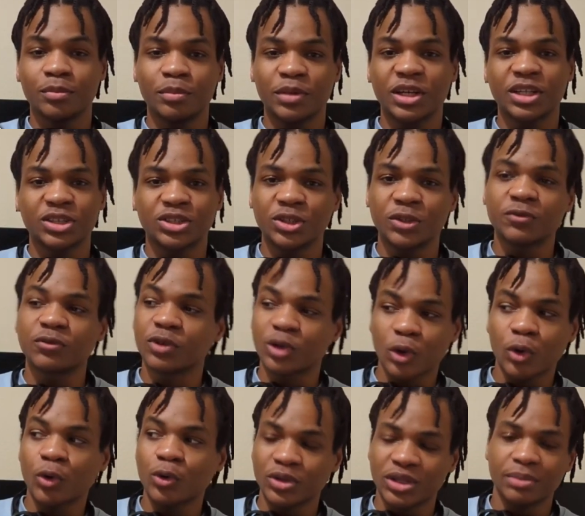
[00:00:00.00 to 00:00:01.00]
because you've
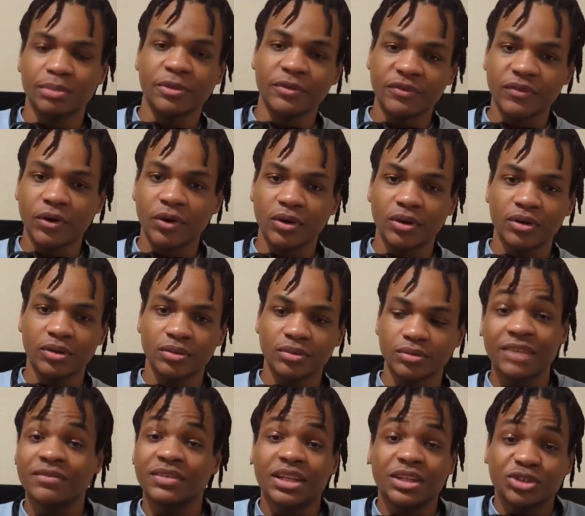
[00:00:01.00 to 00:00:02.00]
recalled it before,
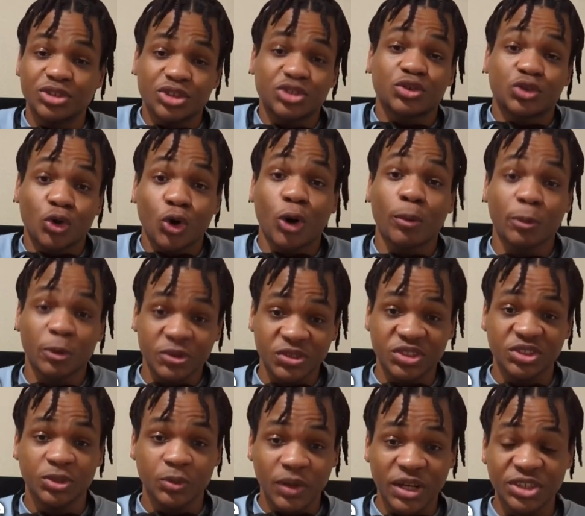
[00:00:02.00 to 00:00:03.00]
even in just normal
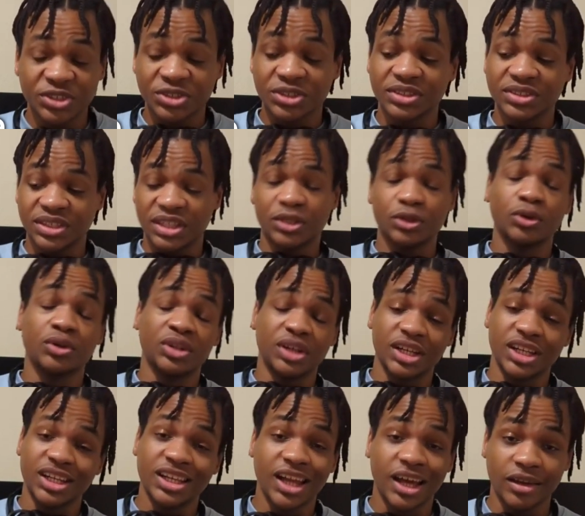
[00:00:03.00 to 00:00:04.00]
situations in your
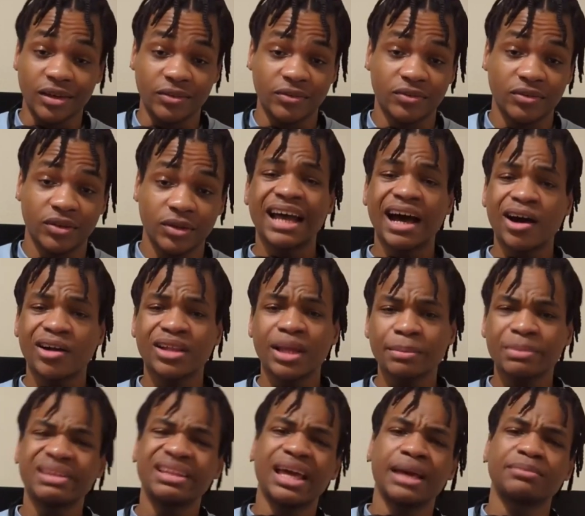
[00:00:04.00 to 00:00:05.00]
daily life. Now, let
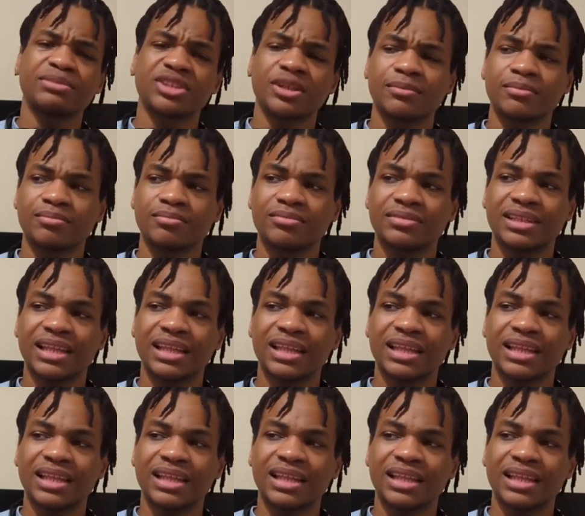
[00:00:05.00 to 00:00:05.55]
me name some